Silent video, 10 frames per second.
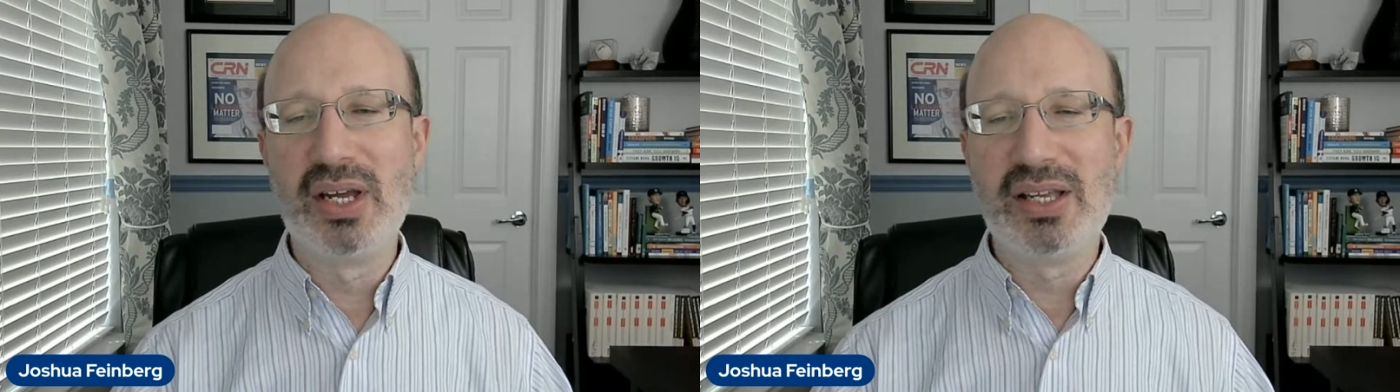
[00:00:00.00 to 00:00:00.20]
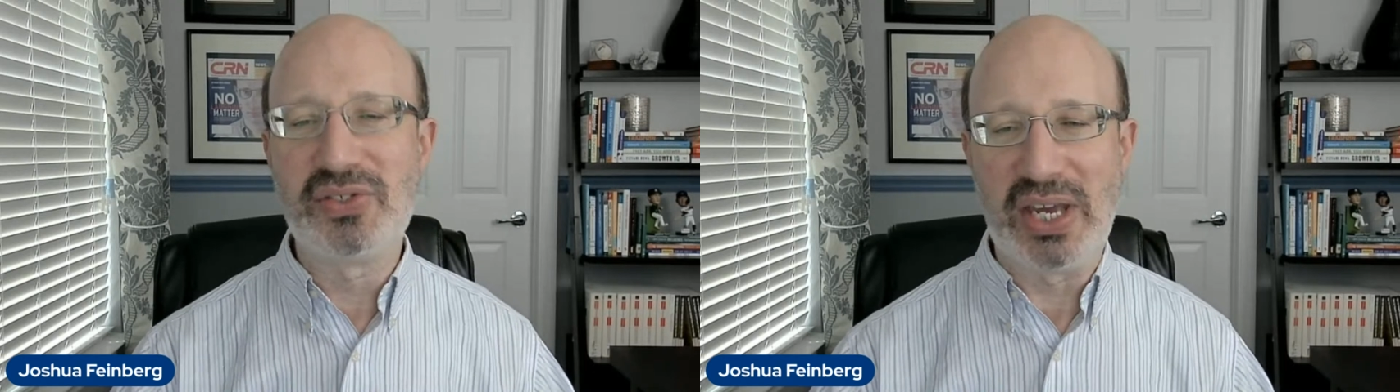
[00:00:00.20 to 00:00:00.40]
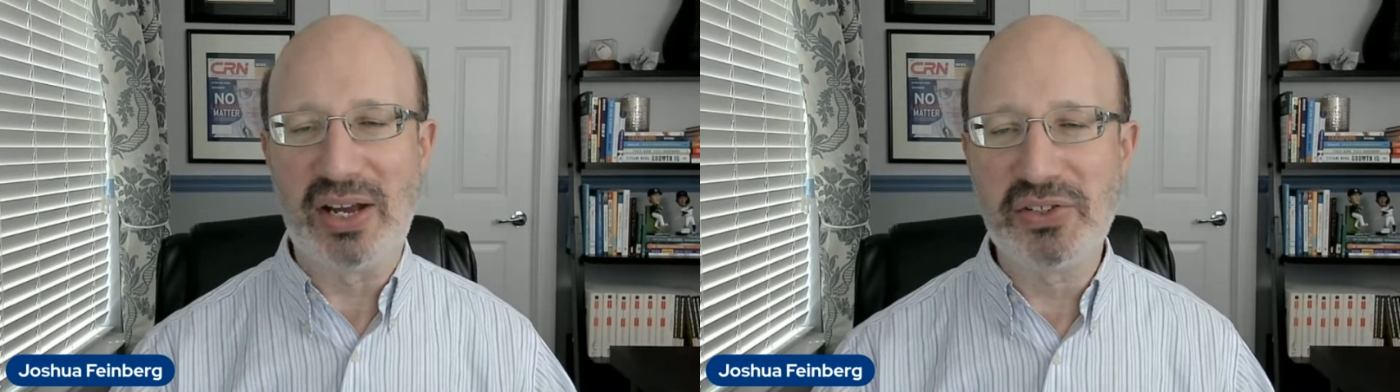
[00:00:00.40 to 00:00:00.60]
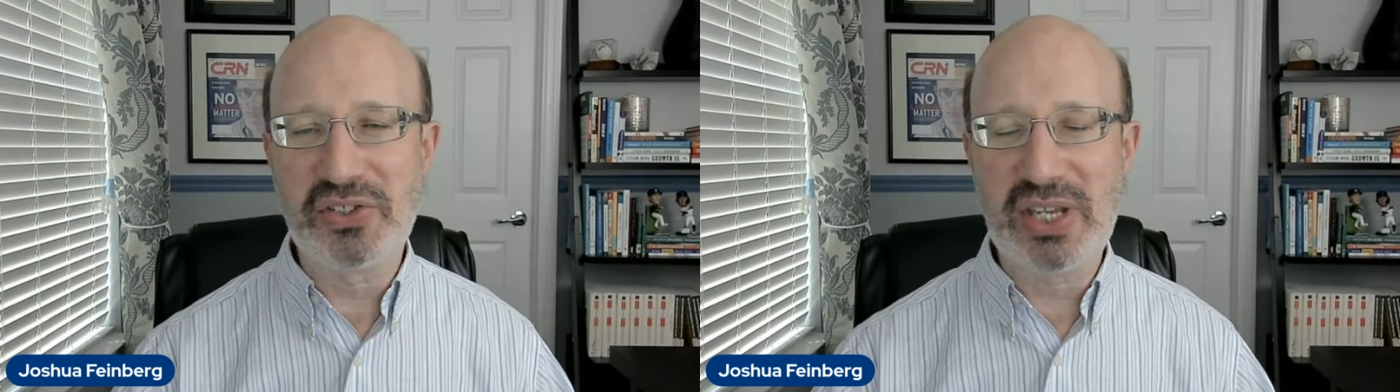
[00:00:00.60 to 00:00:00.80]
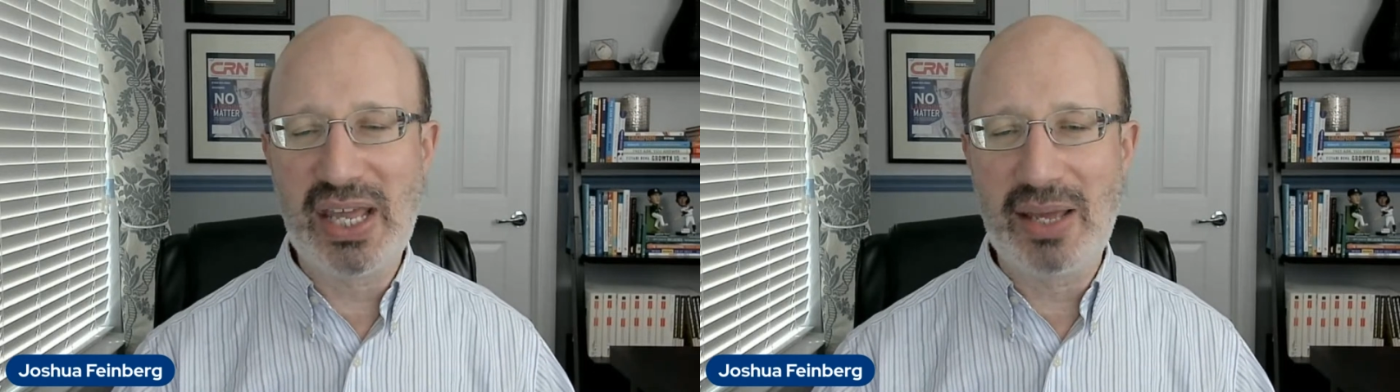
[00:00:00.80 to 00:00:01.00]
sales
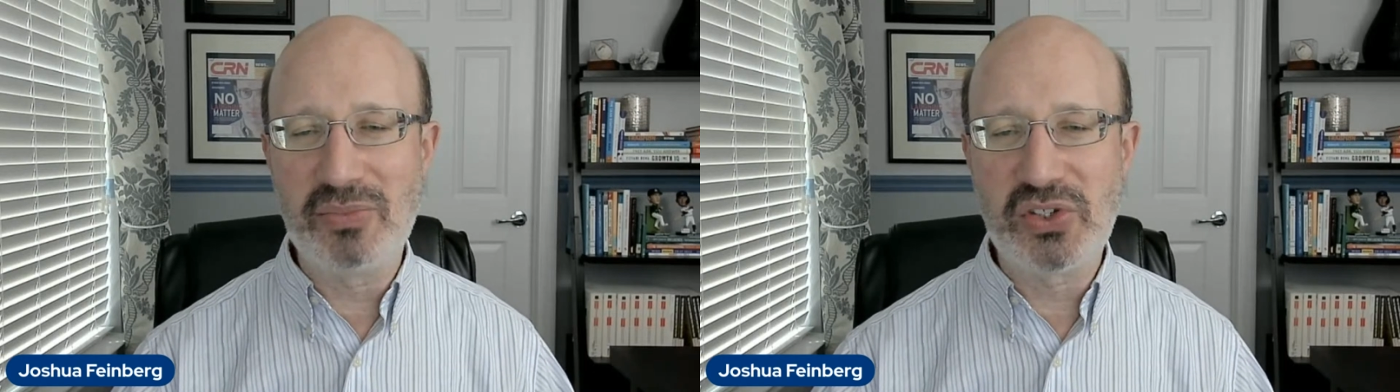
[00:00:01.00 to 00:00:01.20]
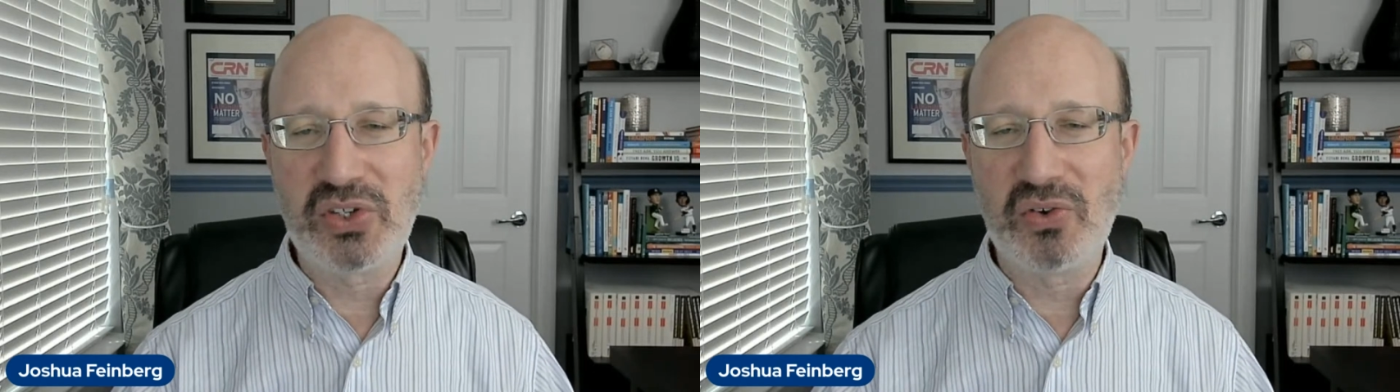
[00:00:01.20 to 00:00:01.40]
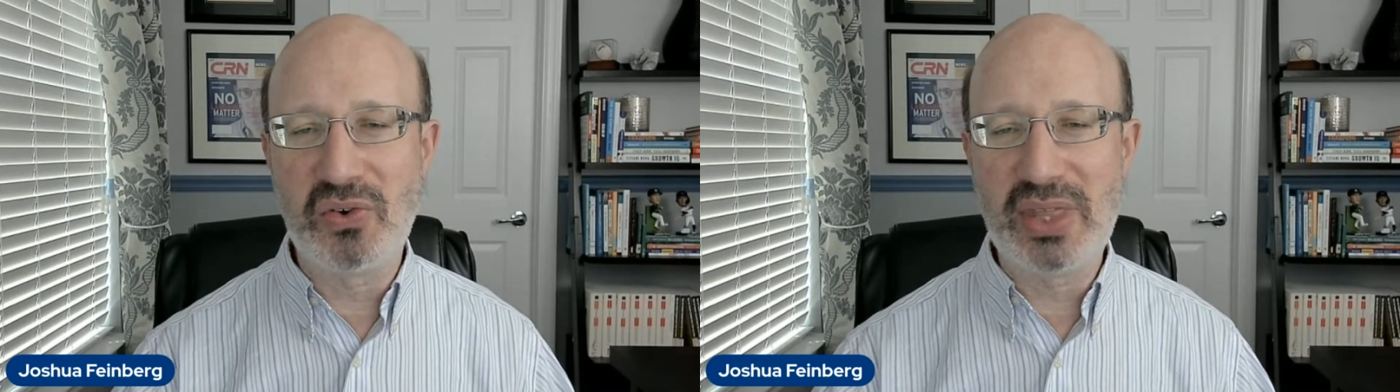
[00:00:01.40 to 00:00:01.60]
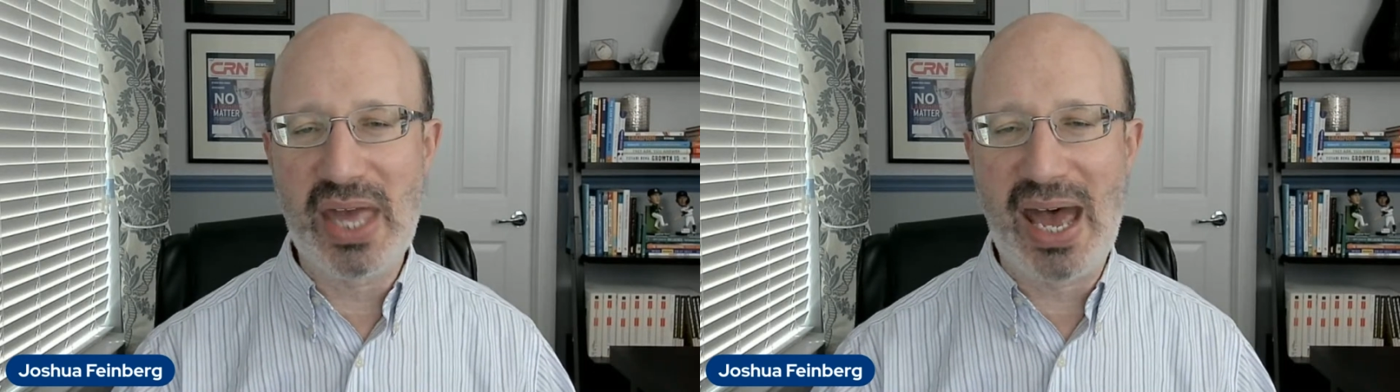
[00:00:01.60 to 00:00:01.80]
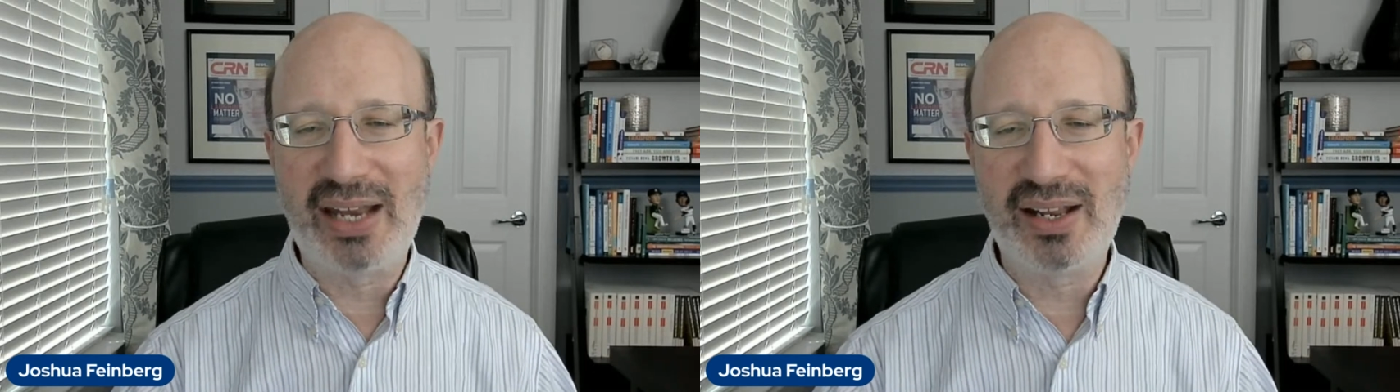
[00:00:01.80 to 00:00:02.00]
team so
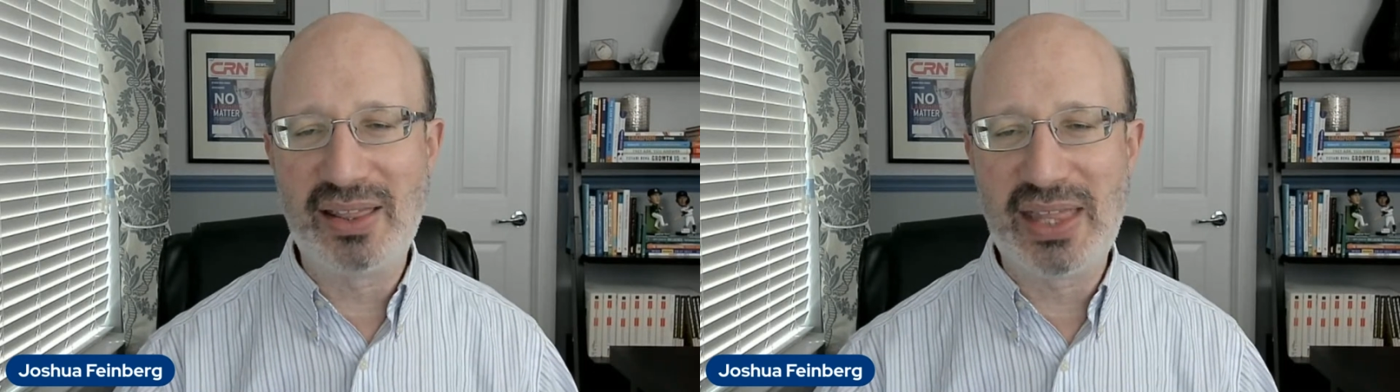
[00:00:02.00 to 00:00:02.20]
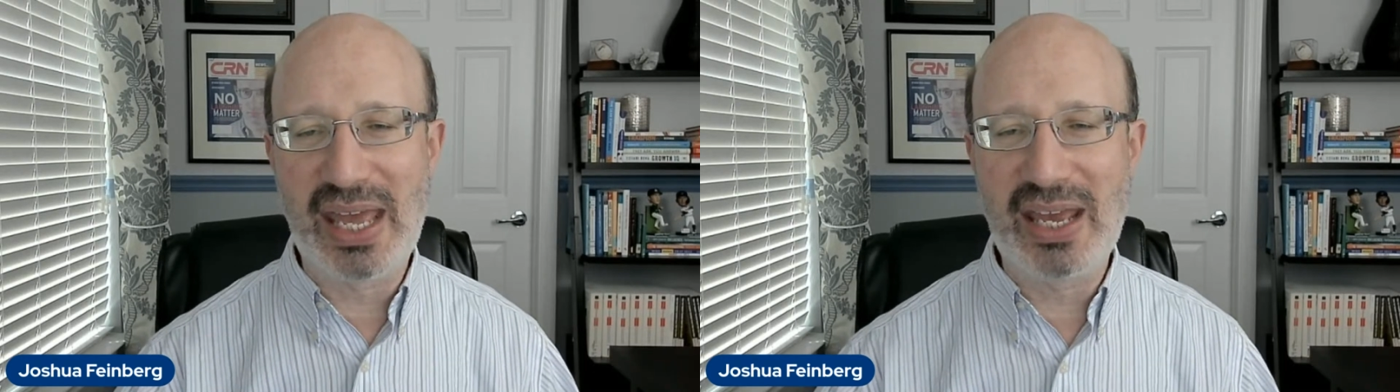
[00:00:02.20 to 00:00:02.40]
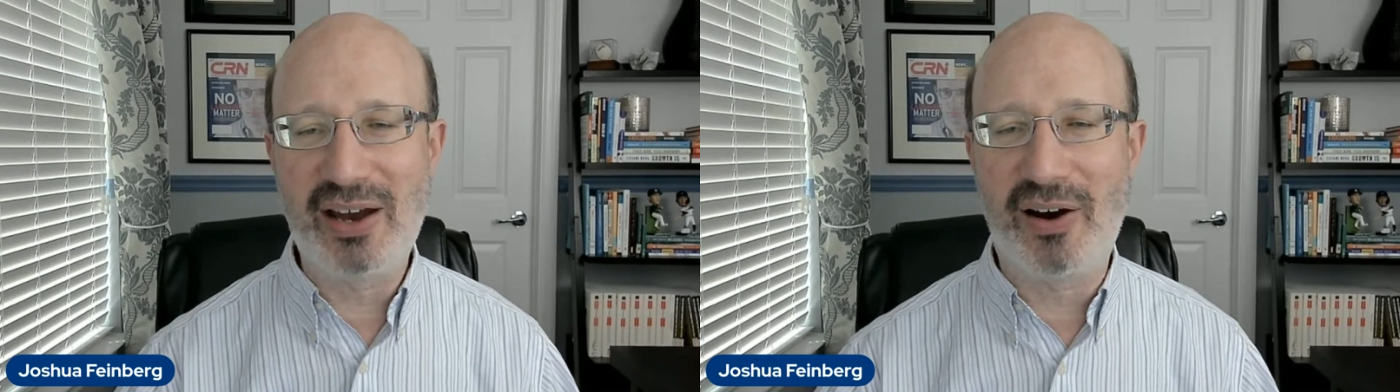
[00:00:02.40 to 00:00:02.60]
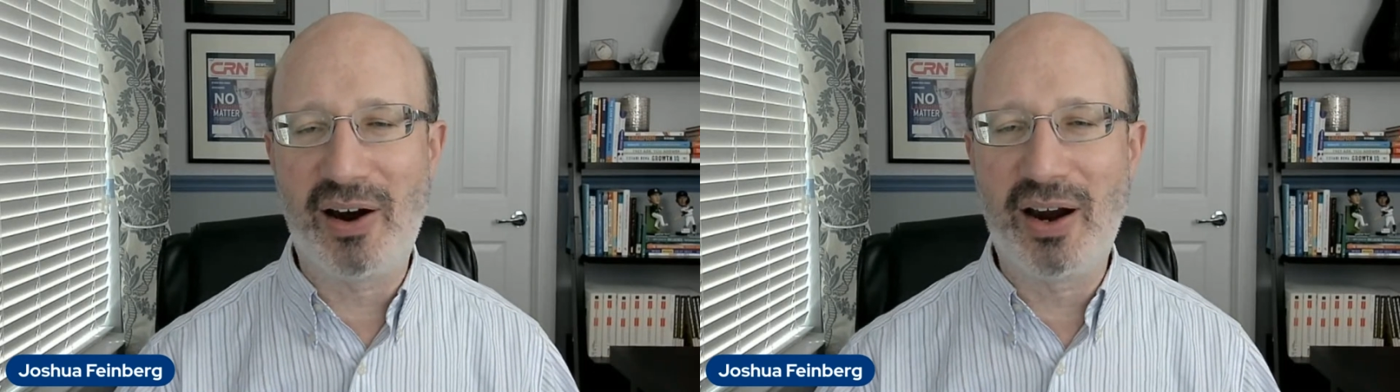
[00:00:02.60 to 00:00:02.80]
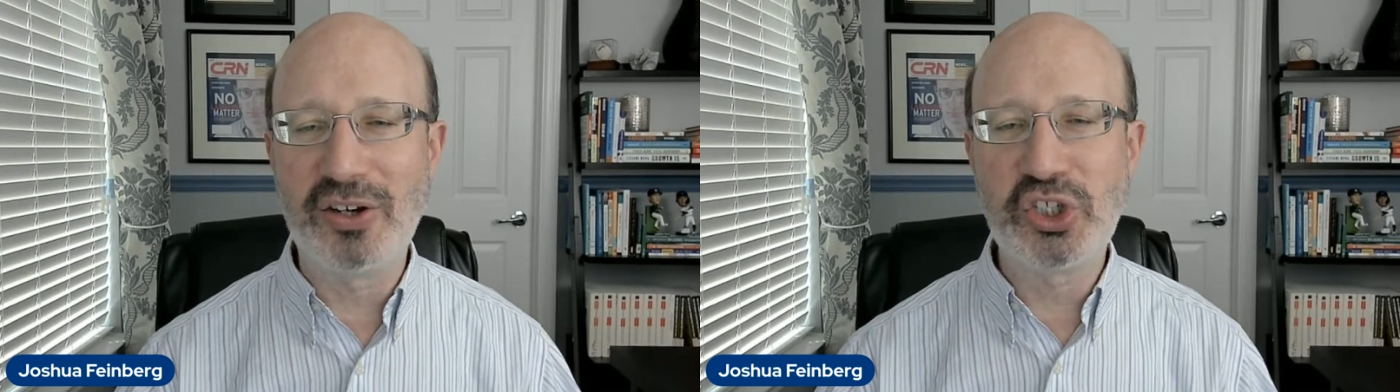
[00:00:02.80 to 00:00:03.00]
that they
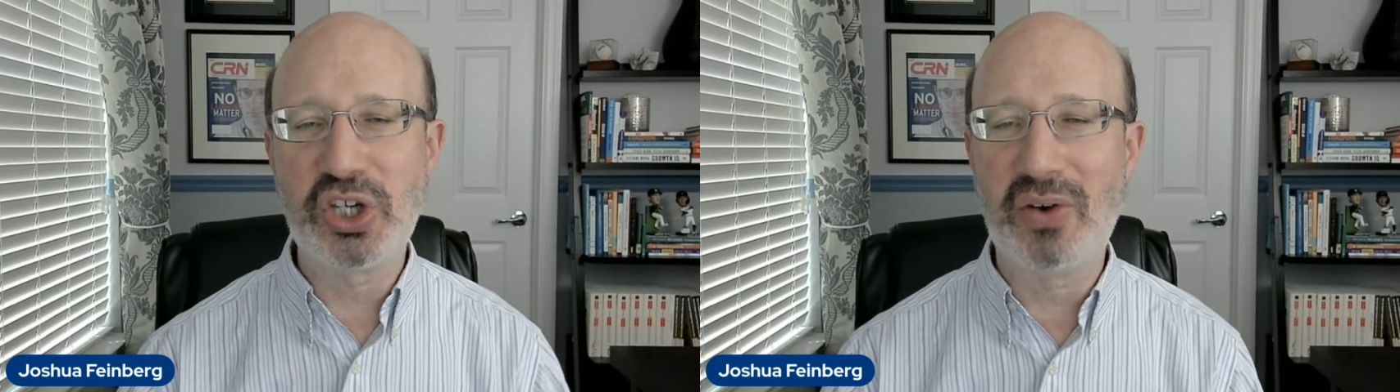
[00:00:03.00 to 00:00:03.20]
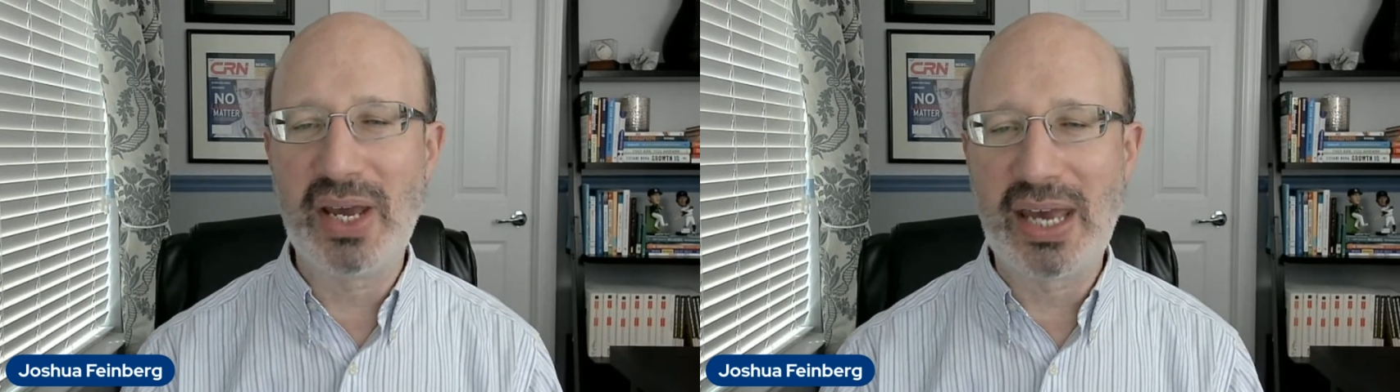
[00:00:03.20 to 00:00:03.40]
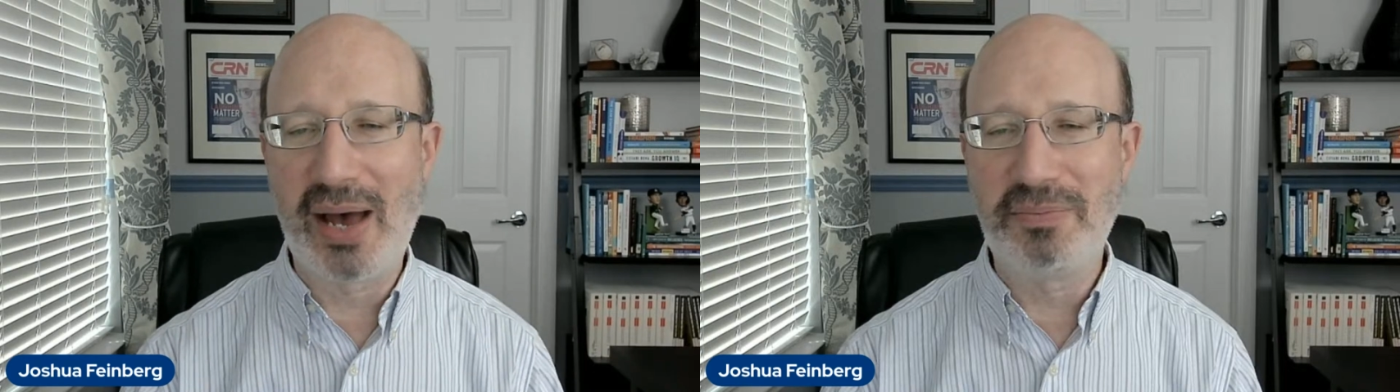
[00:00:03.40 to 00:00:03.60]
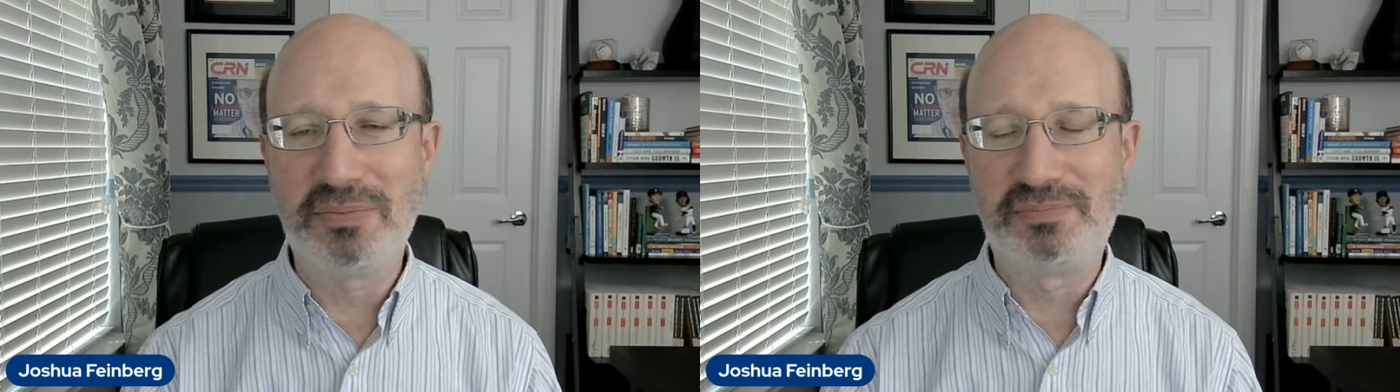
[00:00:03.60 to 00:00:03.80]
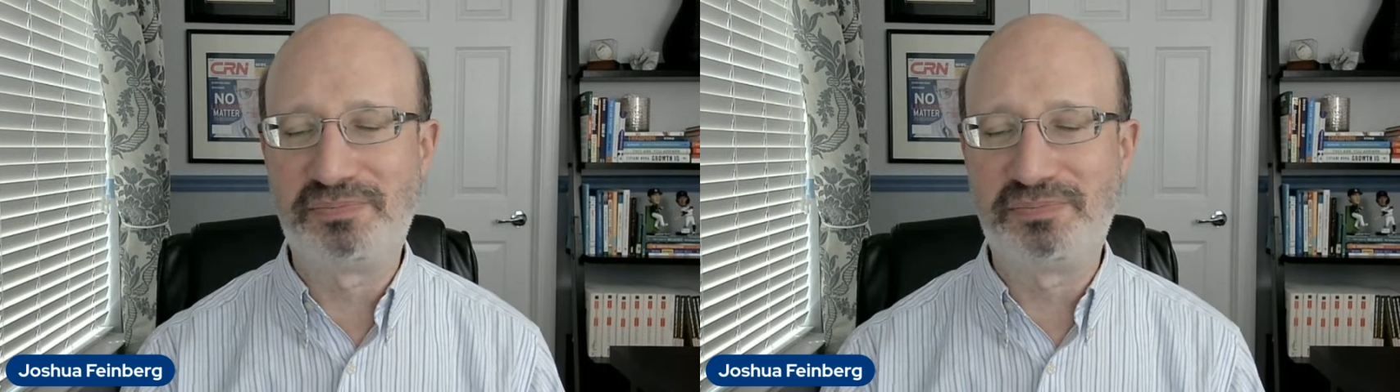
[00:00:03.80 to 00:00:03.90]
are showing up